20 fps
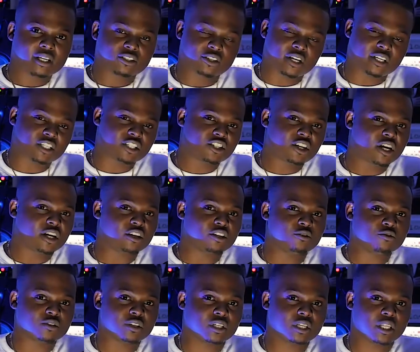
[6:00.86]
And so I just try to
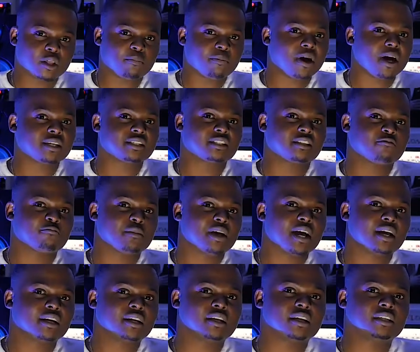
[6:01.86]
use it in a positive
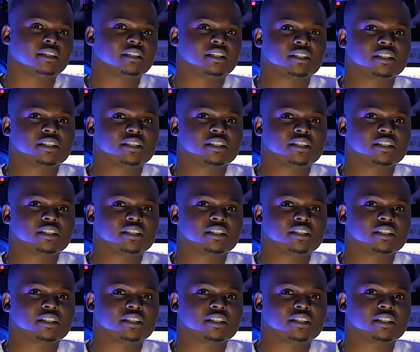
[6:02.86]
manner and